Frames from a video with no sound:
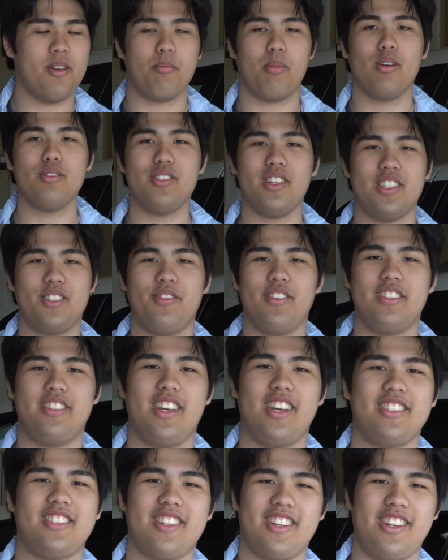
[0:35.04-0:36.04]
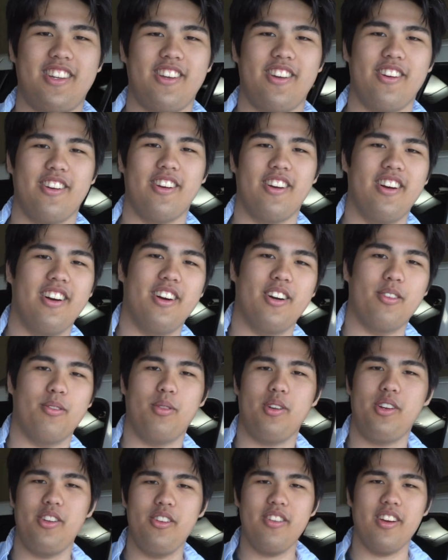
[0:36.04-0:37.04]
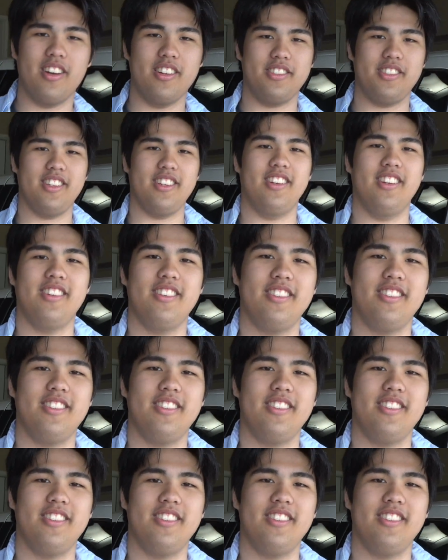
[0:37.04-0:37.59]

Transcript: Personally, it's fantastic to hear. Uh, what do you got to say?